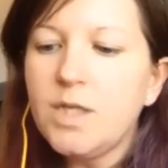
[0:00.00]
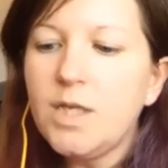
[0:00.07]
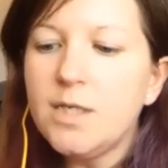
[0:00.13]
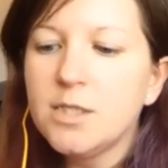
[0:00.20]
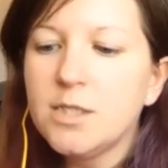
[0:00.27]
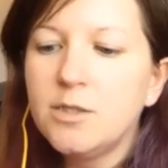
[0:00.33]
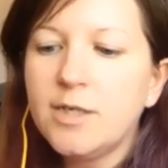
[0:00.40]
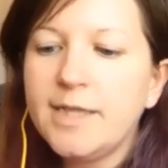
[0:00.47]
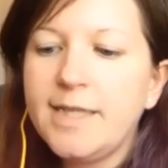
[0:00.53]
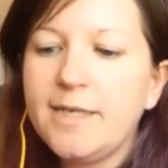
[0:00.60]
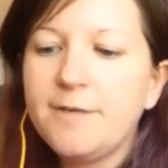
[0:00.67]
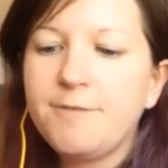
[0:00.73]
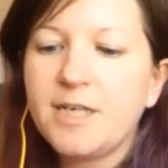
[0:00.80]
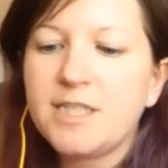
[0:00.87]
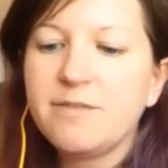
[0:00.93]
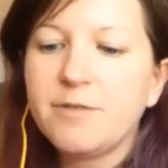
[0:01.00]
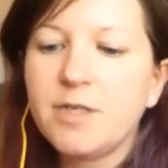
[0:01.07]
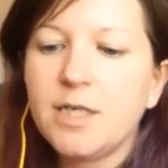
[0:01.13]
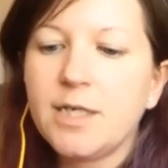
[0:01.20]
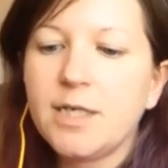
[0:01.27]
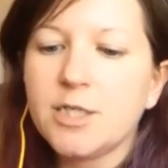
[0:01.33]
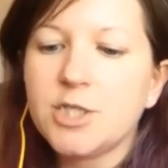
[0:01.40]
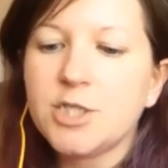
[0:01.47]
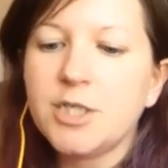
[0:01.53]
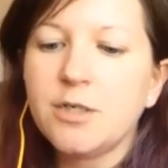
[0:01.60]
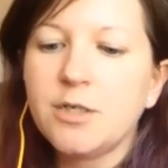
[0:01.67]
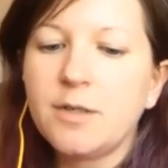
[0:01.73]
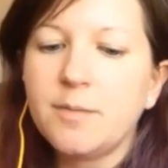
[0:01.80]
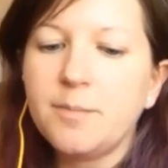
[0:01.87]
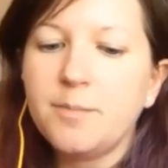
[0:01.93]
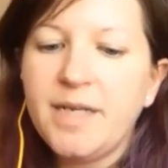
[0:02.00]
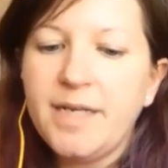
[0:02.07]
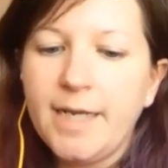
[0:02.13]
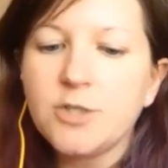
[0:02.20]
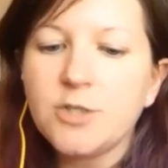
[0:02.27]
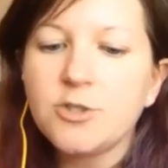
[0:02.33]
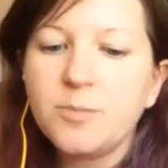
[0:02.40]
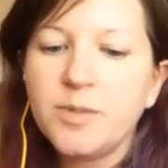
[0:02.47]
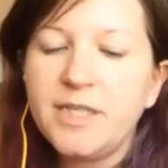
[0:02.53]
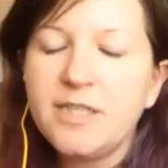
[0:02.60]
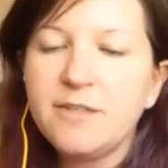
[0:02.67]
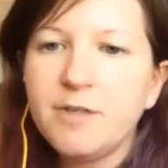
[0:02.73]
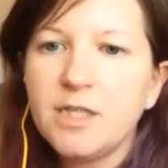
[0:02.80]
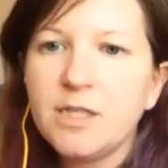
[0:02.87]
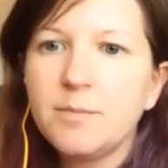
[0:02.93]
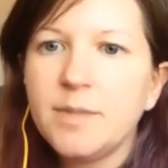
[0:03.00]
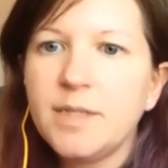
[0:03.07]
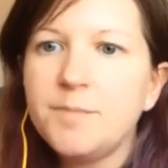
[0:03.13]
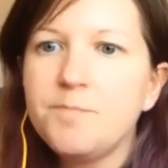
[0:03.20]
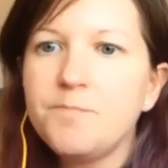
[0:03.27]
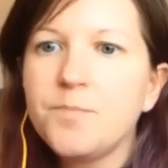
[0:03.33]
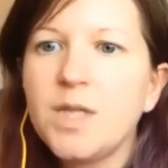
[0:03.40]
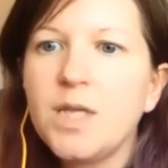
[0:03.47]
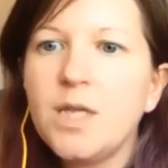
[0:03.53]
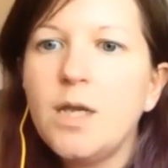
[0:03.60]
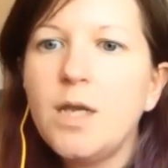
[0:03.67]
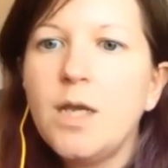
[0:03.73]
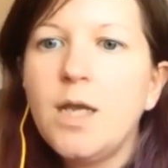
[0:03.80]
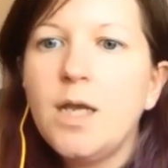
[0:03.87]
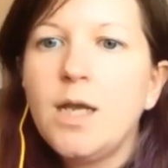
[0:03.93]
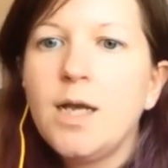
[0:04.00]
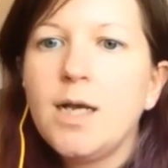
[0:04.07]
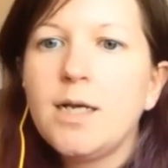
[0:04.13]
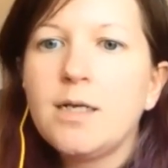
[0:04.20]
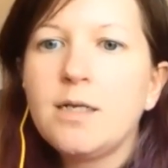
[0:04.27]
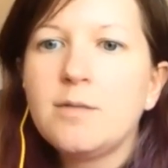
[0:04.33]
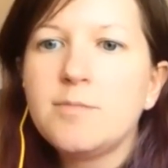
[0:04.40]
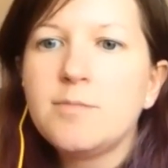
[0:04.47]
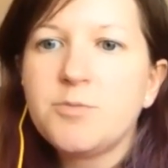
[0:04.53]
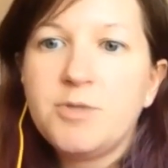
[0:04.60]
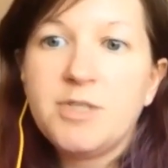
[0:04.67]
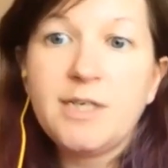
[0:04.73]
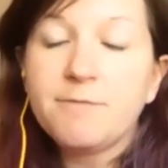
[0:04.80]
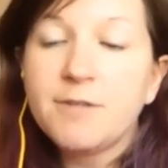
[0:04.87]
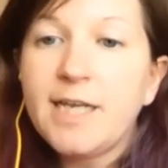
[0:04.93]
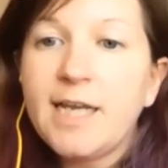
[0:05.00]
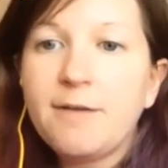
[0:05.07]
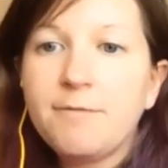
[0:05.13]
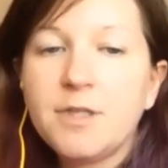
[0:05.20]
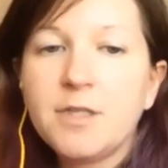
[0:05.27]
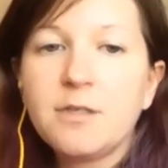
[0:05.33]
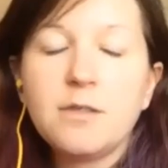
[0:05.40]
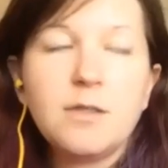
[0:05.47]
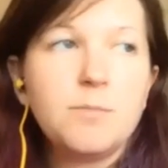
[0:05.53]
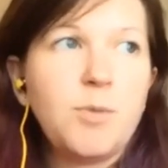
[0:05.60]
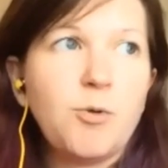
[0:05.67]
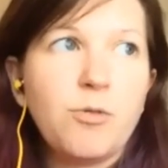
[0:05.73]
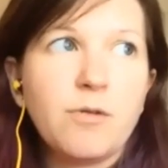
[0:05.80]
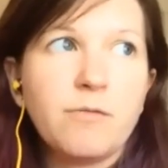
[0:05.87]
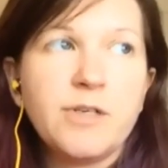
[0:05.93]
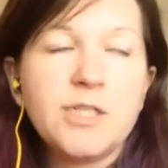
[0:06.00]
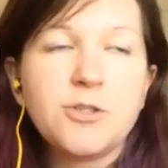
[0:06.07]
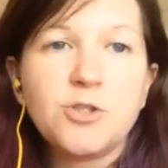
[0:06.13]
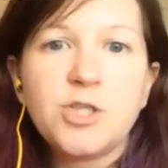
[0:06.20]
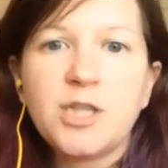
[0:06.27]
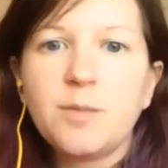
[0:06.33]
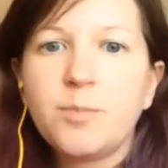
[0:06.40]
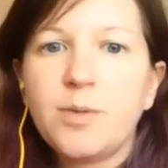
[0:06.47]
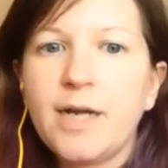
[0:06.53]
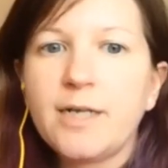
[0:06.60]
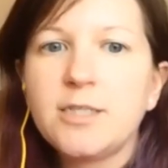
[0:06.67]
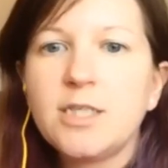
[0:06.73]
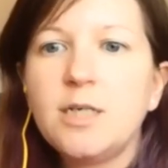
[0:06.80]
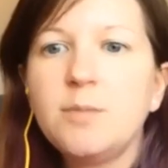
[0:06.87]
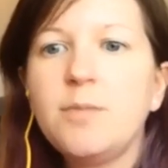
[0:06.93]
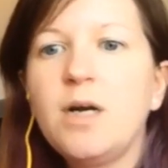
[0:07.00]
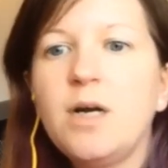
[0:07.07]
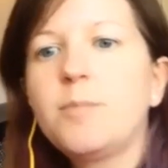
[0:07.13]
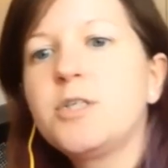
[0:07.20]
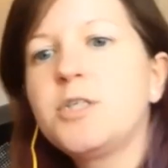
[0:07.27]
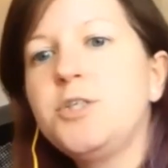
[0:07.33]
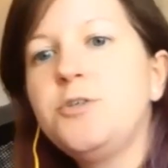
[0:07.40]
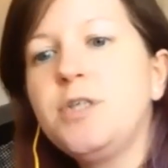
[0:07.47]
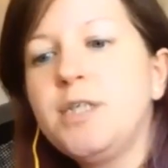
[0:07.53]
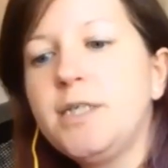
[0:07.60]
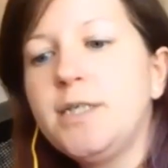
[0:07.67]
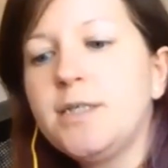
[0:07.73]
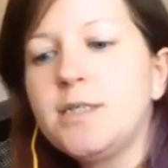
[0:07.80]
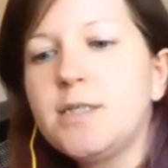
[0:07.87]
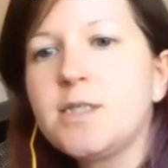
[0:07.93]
to look at the effects of concussion on pediatric brain development. So we definitely have both the research and the practicum opportunities.